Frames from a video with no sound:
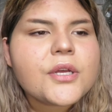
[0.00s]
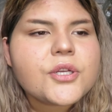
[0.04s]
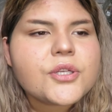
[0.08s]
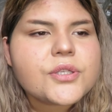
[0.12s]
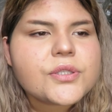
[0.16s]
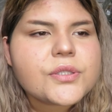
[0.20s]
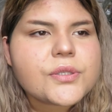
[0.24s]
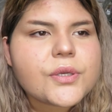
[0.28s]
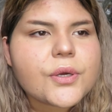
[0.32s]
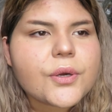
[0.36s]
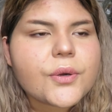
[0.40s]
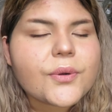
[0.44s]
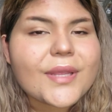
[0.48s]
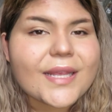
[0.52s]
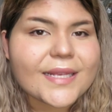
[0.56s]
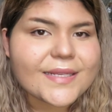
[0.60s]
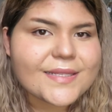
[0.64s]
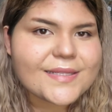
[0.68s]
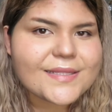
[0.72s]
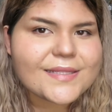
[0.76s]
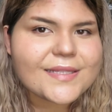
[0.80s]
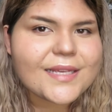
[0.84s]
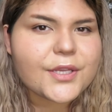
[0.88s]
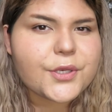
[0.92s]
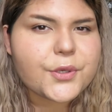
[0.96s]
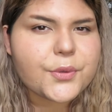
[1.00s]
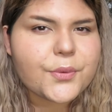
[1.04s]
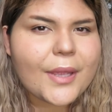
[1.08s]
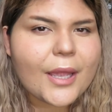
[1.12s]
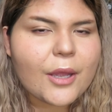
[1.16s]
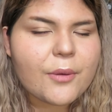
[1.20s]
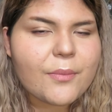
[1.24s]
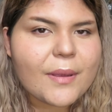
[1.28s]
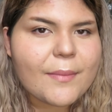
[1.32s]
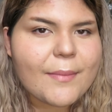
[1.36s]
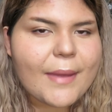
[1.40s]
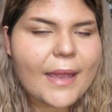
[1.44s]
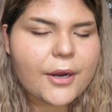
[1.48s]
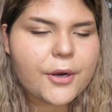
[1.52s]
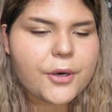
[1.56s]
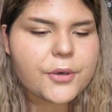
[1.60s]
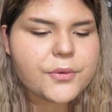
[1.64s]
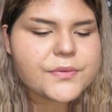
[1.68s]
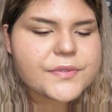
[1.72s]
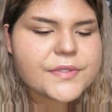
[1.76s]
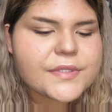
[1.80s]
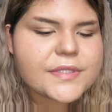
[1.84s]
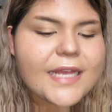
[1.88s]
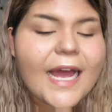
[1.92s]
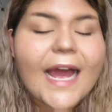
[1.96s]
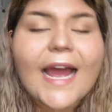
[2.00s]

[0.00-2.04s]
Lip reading: So yes, I do count my macros.